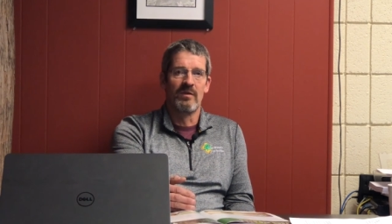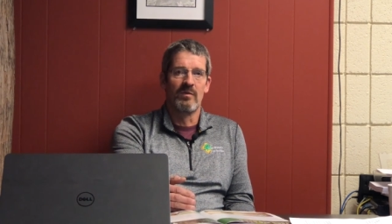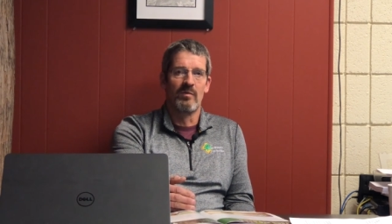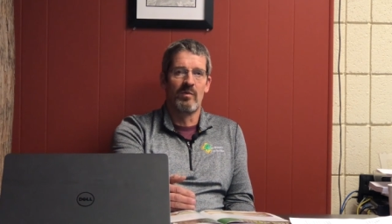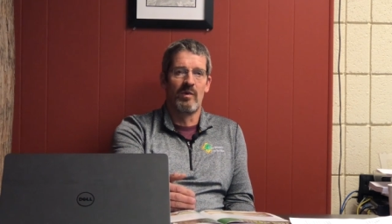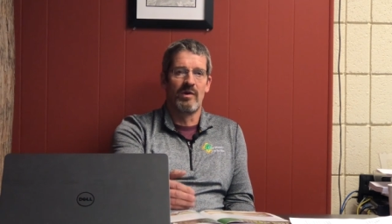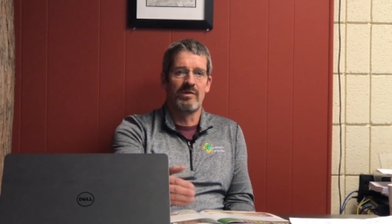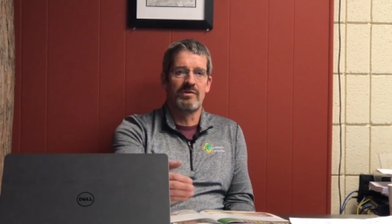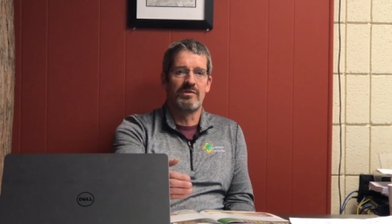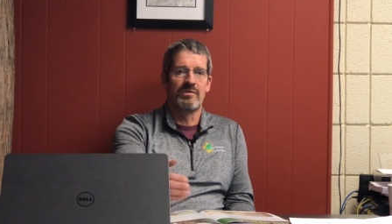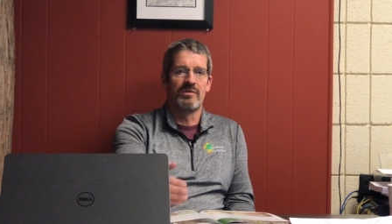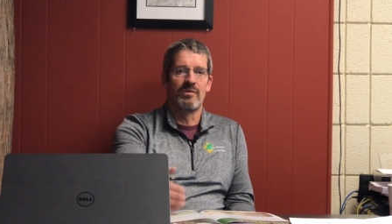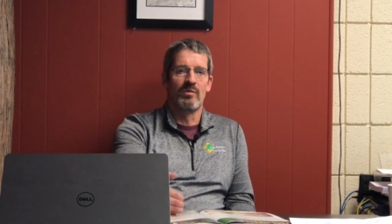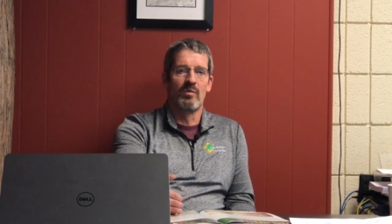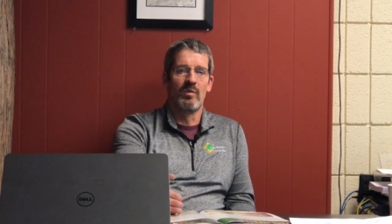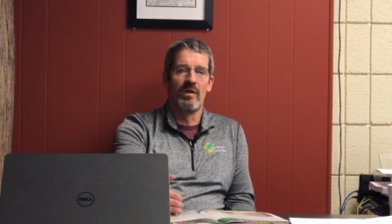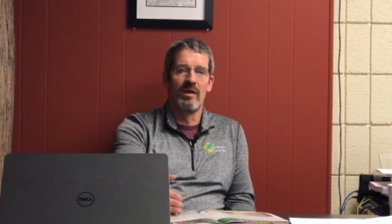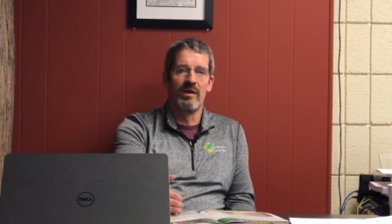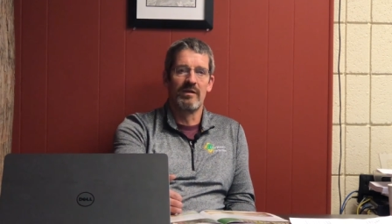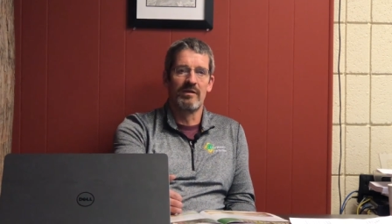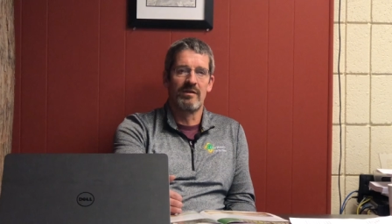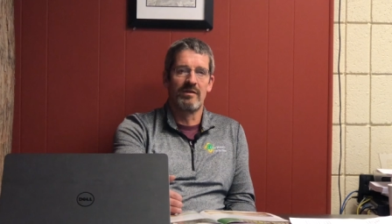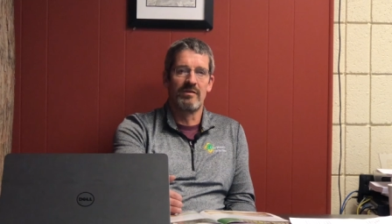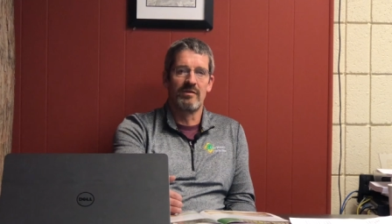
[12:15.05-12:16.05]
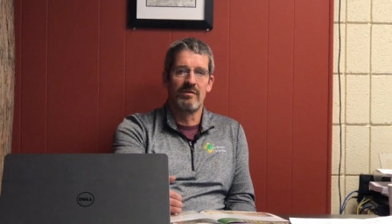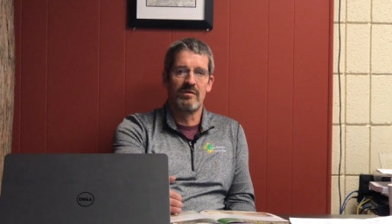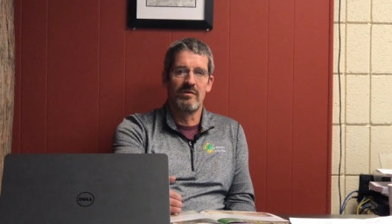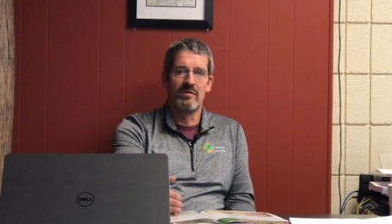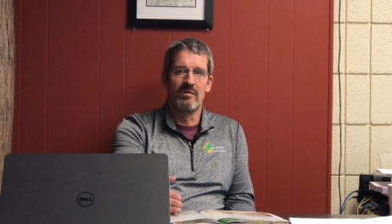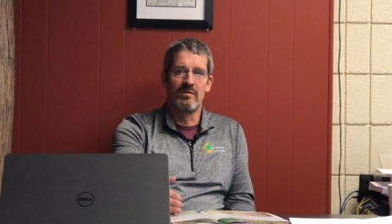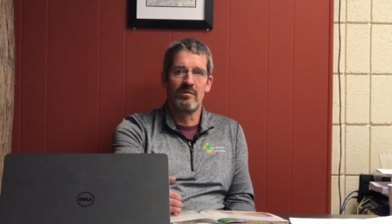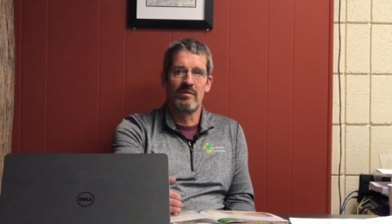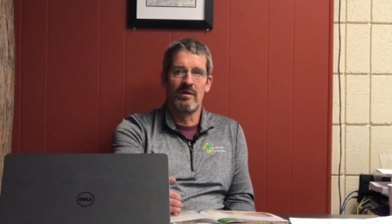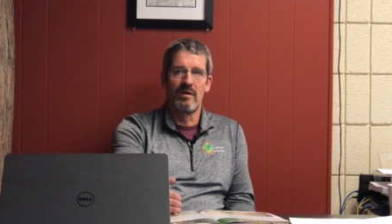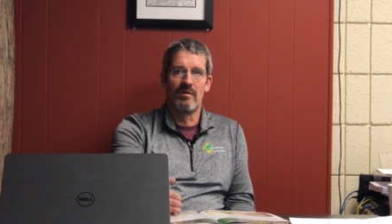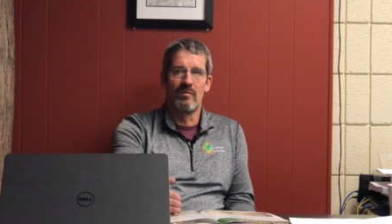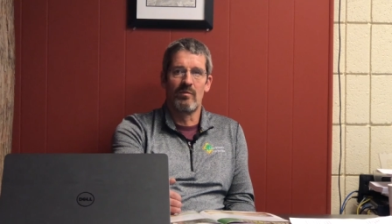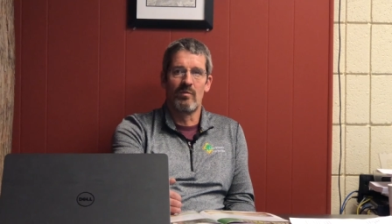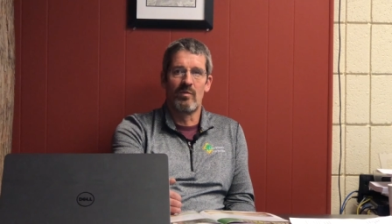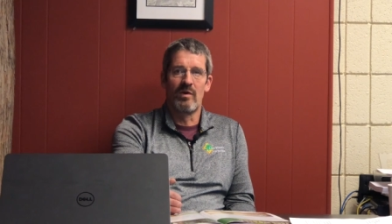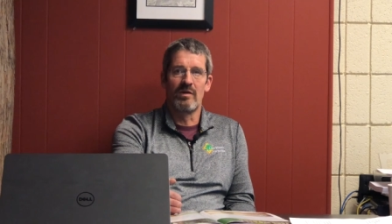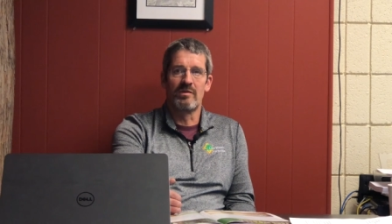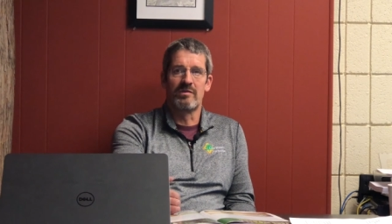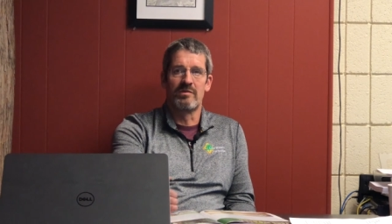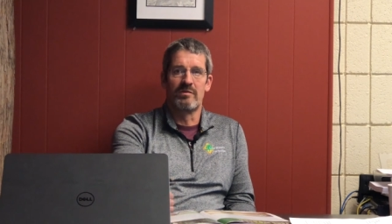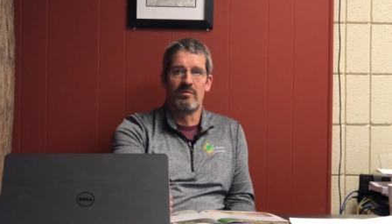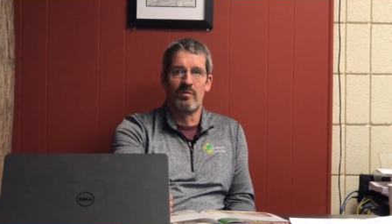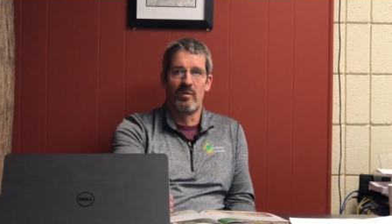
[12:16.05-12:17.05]
what you're willing to do and
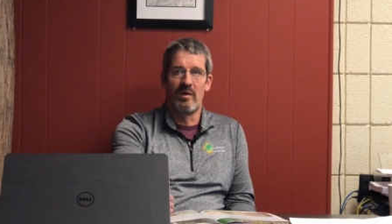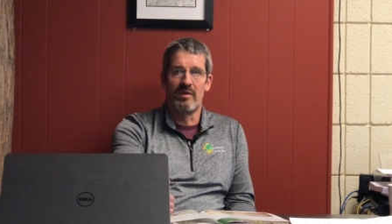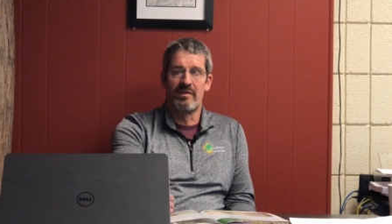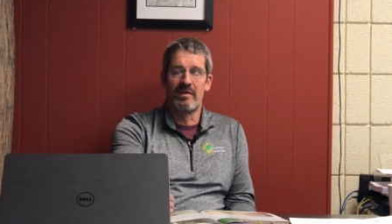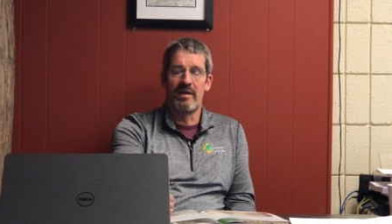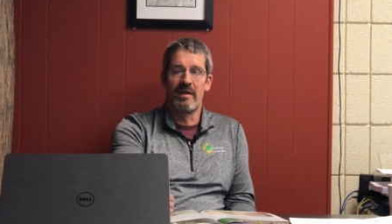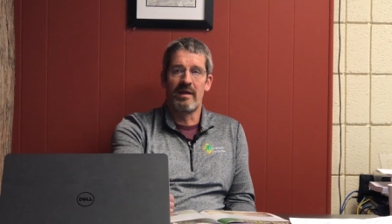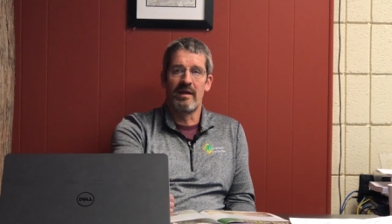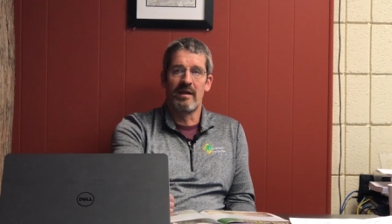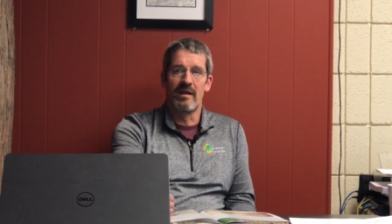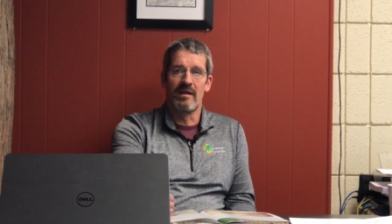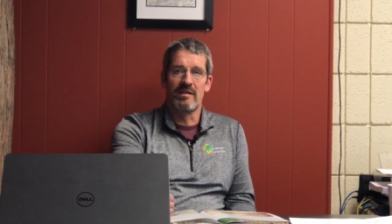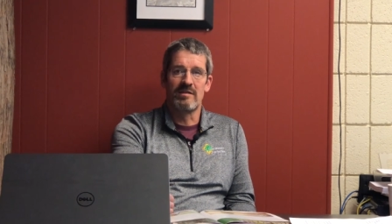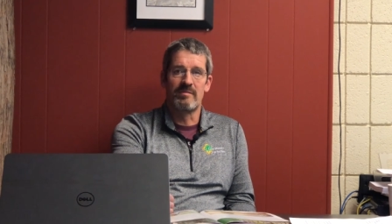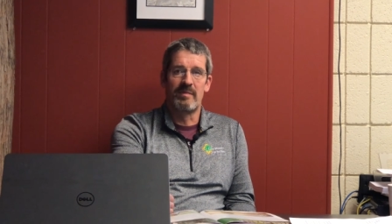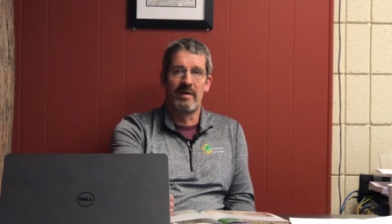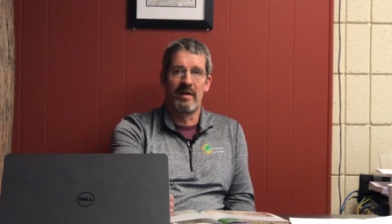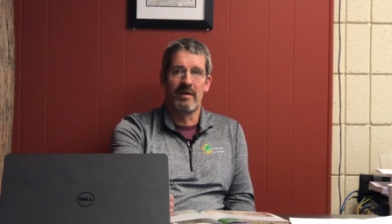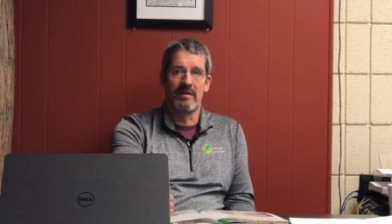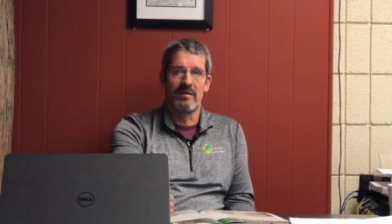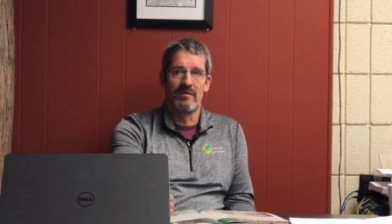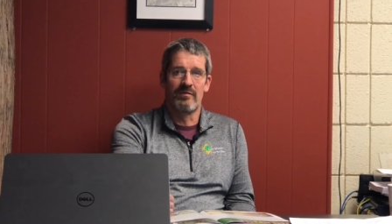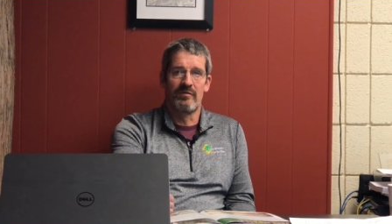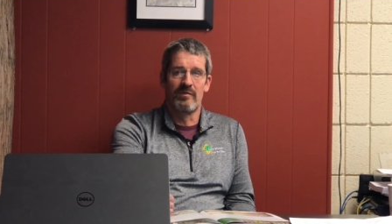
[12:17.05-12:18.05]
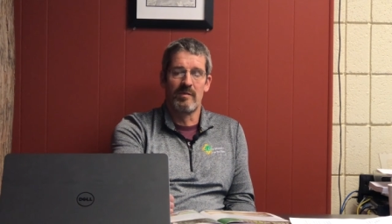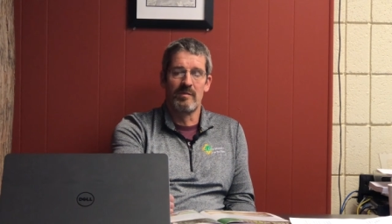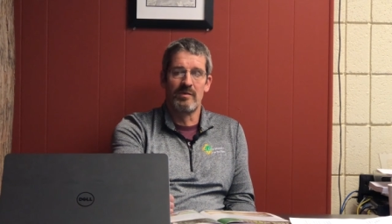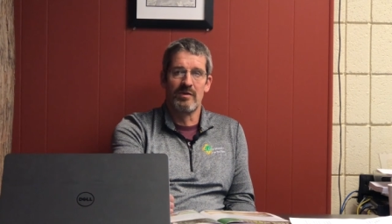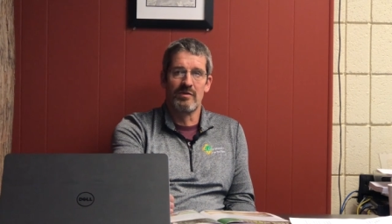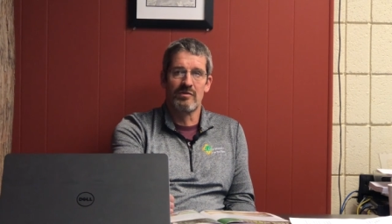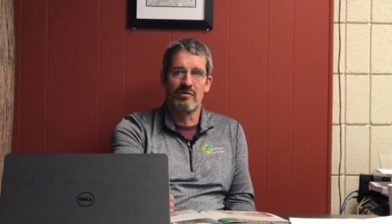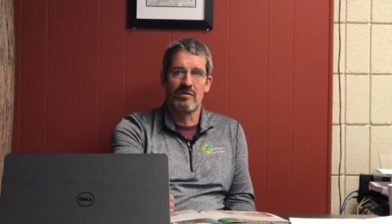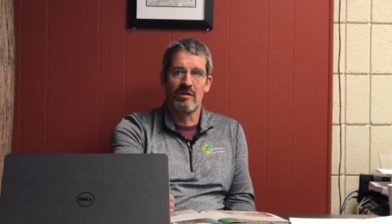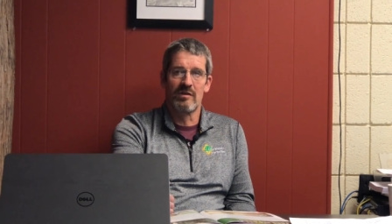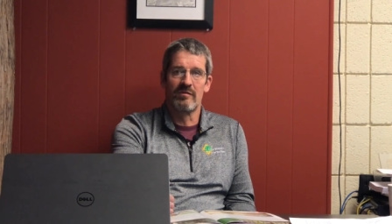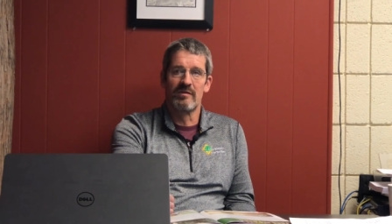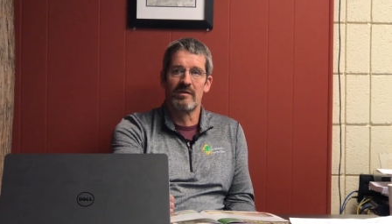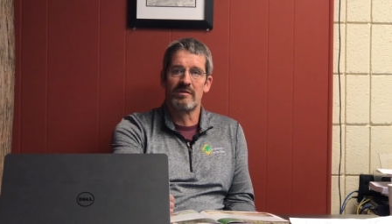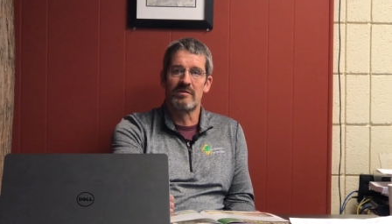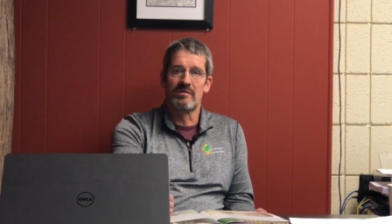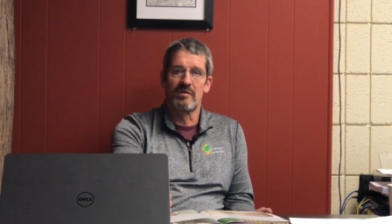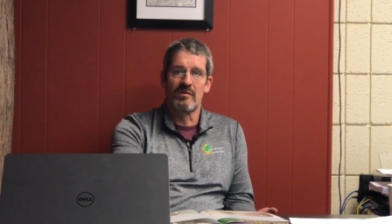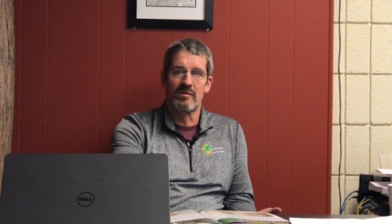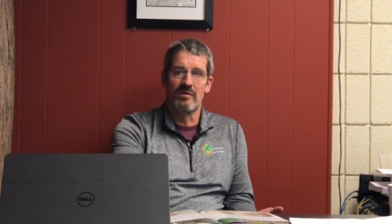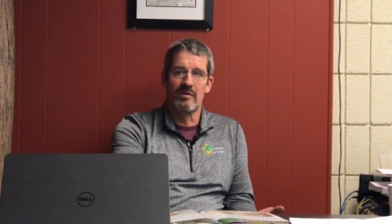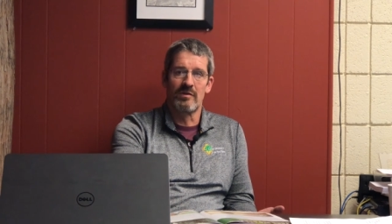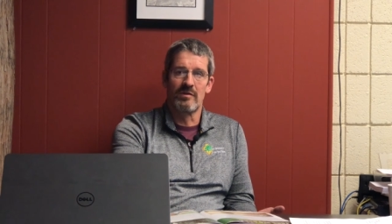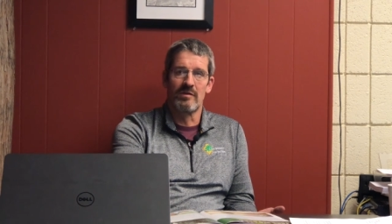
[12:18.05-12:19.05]
what they can expect from your
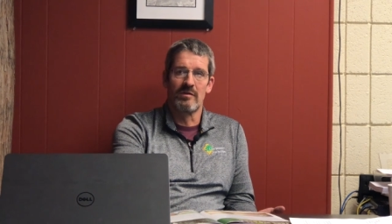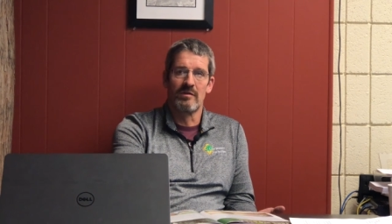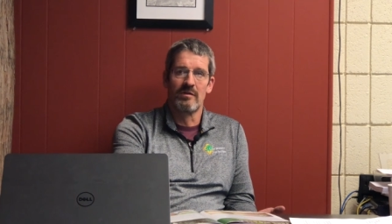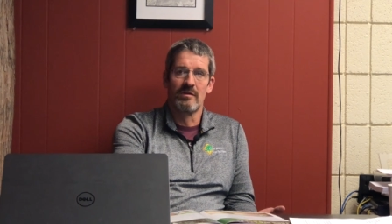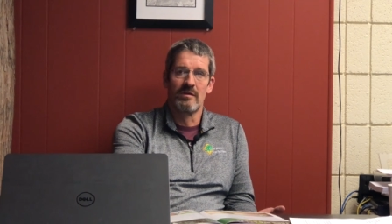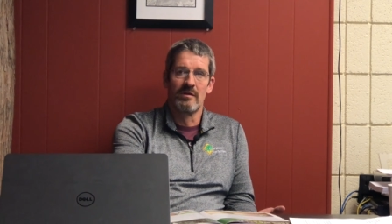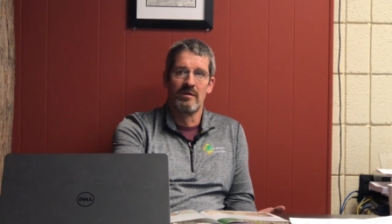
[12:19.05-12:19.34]
service or your